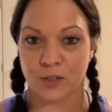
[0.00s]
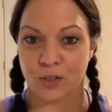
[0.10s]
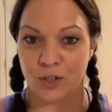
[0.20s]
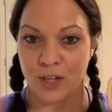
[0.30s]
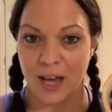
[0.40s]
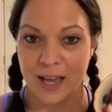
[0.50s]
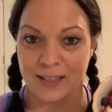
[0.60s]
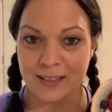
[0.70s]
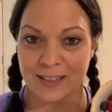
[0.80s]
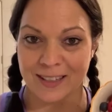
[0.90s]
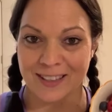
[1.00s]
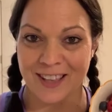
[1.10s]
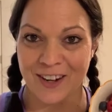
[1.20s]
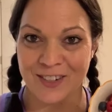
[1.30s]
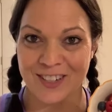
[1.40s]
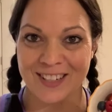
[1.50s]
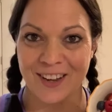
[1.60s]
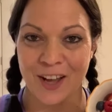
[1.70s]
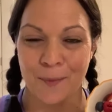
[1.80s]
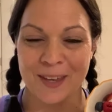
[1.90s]
I'll show you guys that are just
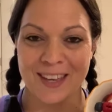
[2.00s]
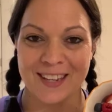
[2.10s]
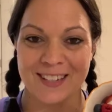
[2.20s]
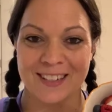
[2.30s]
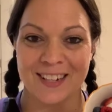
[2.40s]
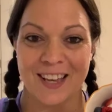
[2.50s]
now coming in.